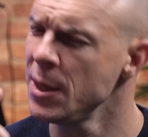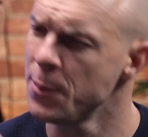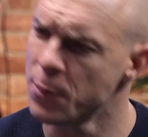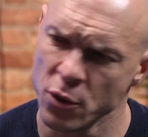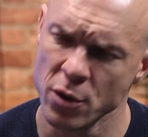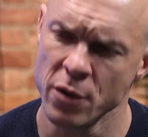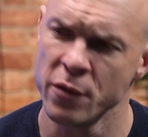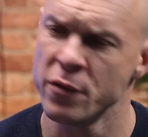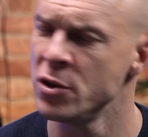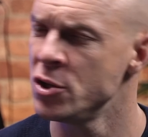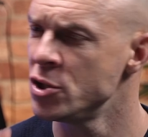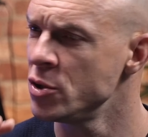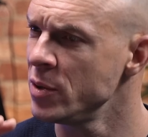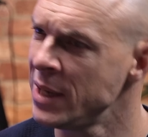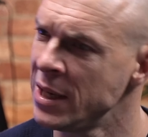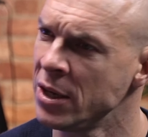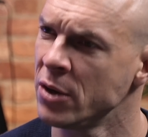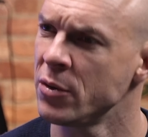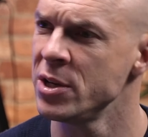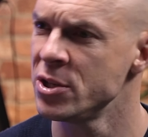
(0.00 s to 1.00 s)
proven
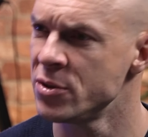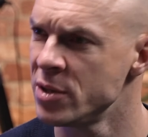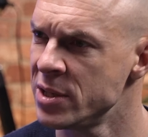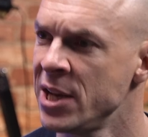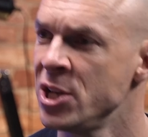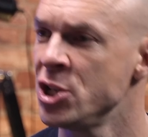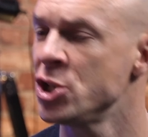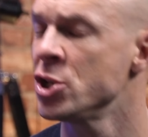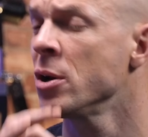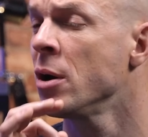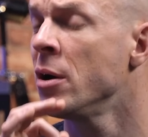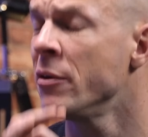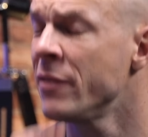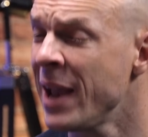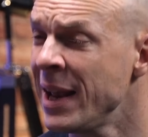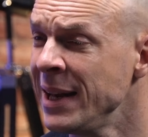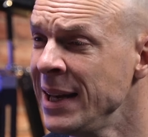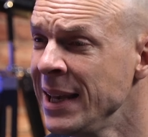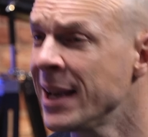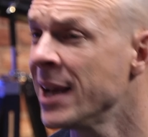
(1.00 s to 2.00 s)
to increase retention of
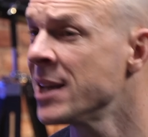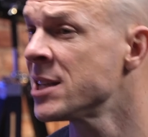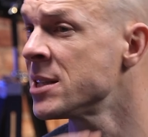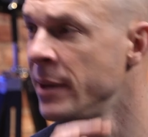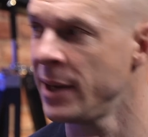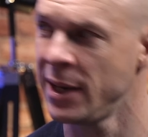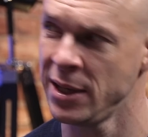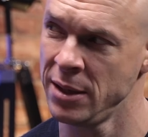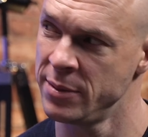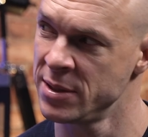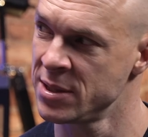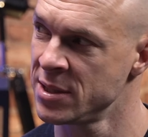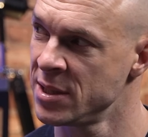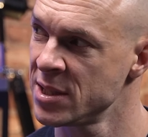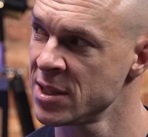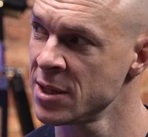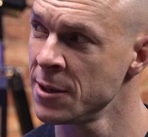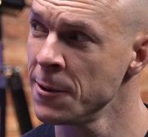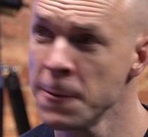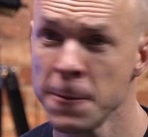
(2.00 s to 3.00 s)
any customer in any business.